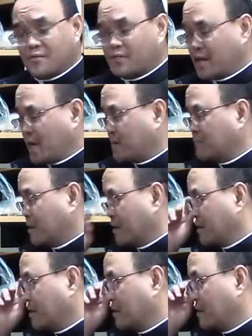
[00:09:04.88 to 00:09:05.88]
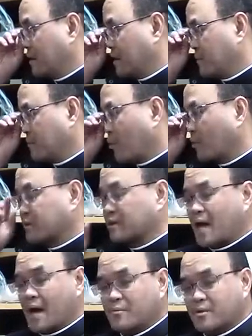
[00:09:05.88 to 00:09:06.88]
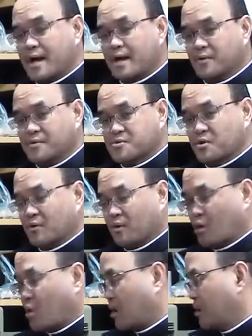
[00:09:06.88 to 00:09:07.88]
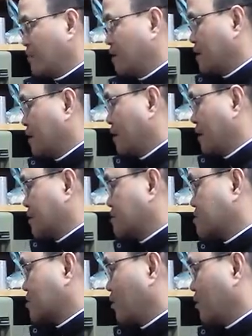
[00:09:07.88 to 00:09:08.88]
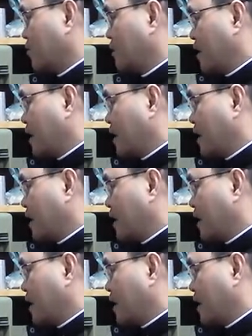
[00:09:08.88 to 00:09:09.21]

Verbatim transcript: of Camden, um, all the tabernacles are alarmed, and so